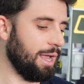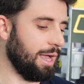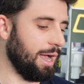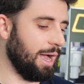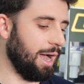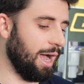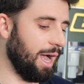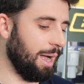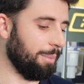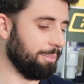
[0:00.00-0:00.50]

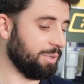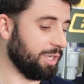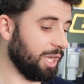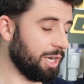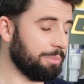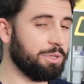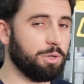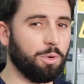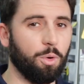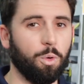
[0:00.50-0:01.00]
Going
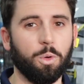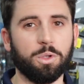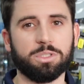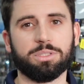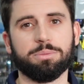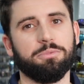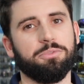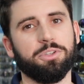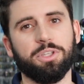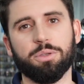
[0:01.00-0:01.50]
to be
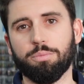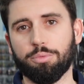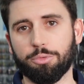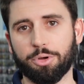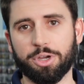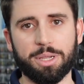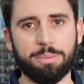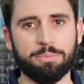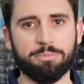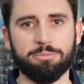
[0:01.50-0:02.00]
awesome for your
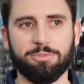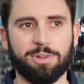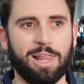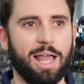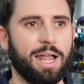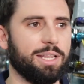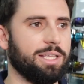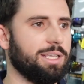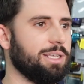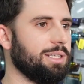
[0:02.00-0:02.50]
brim,
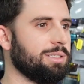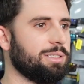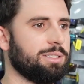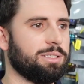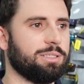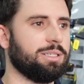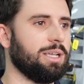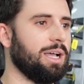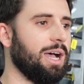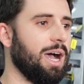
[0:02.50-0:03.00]

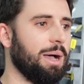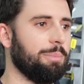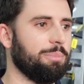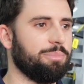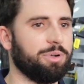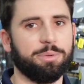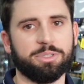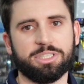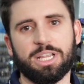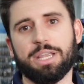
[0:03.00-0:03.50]
flatties,
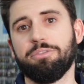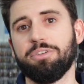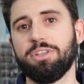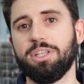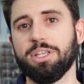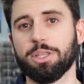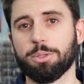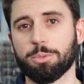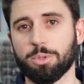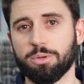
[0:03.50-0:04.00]
pretty much
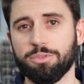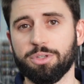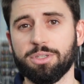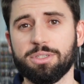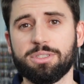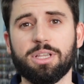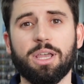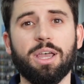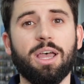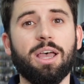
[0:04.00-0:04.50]
everything in the
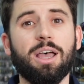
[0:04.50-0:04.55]
rivers.